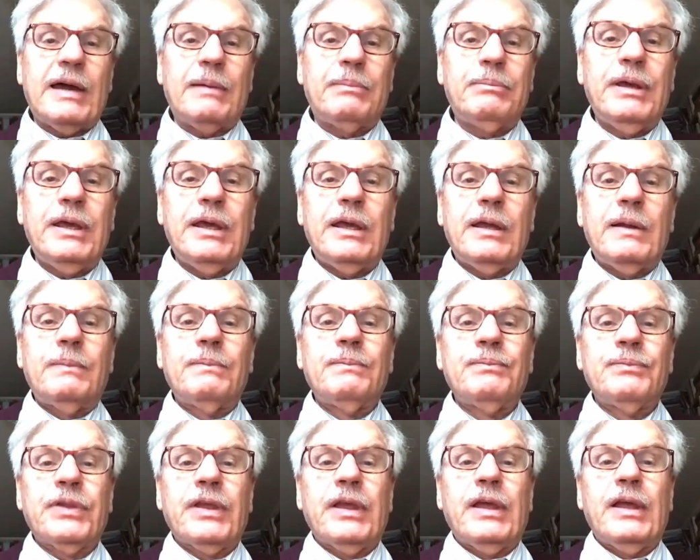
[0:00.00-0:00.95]
are being
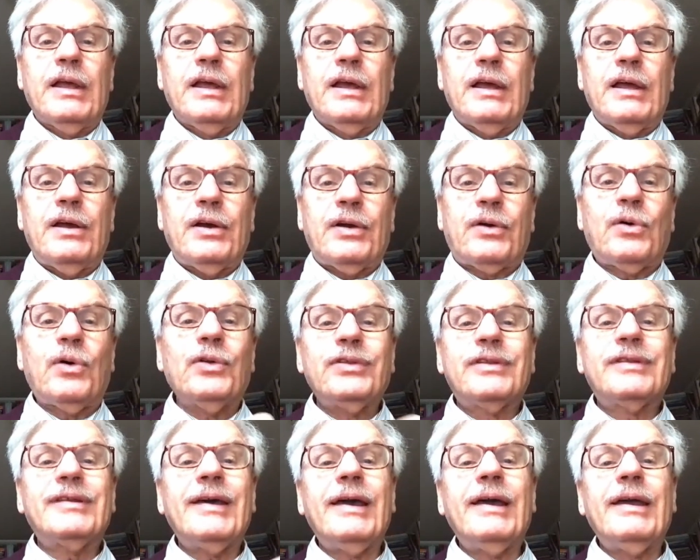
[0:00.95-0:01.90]

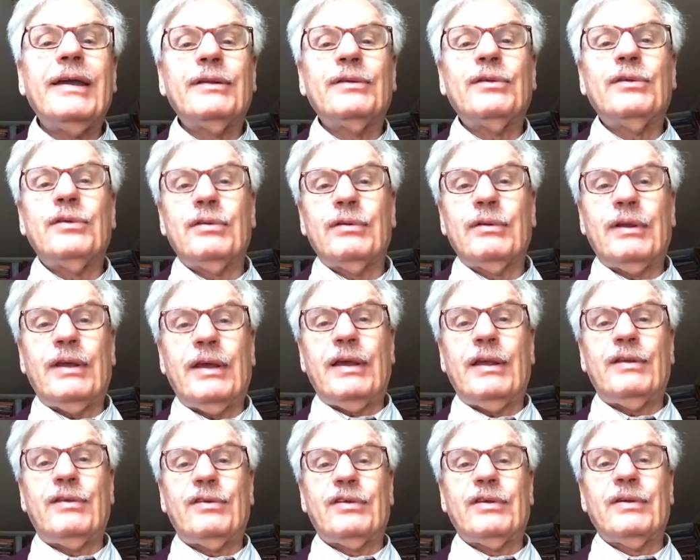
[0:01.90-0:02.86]
contained,
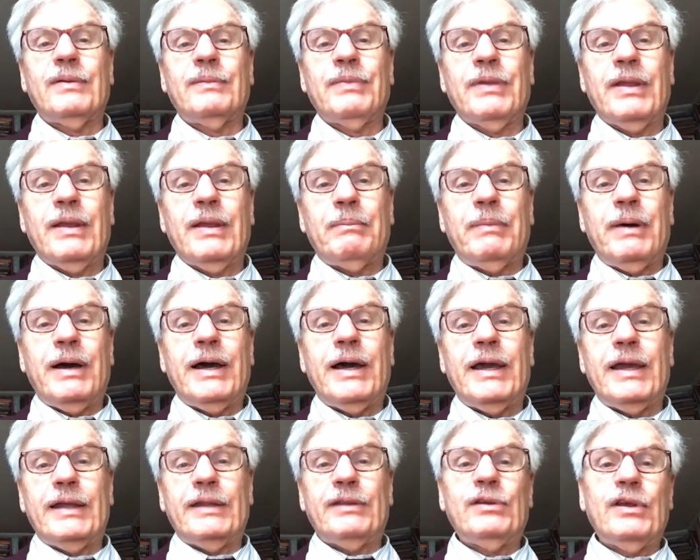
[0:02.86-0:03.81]

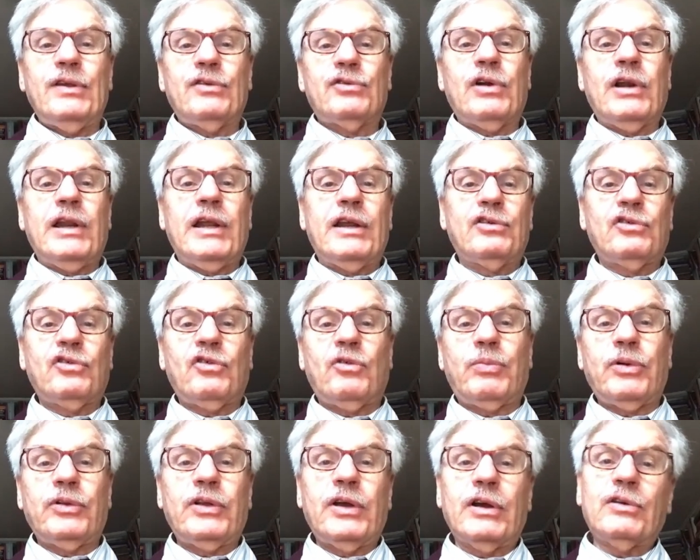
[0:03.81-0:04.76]
by these relations of
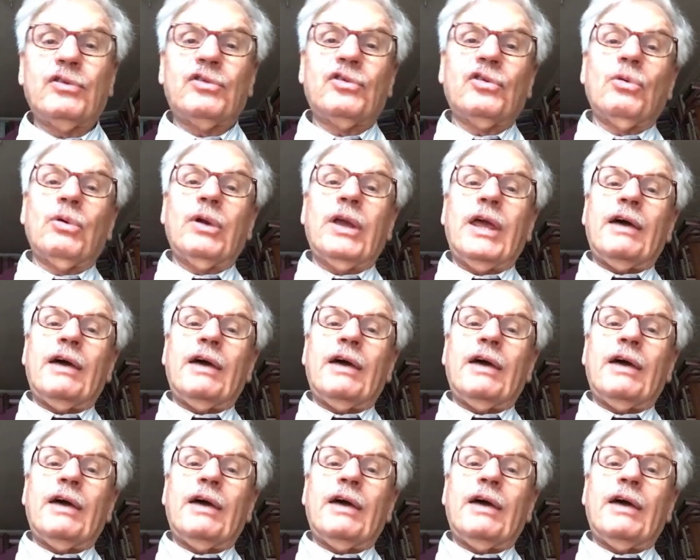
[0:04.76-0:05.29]
production. So we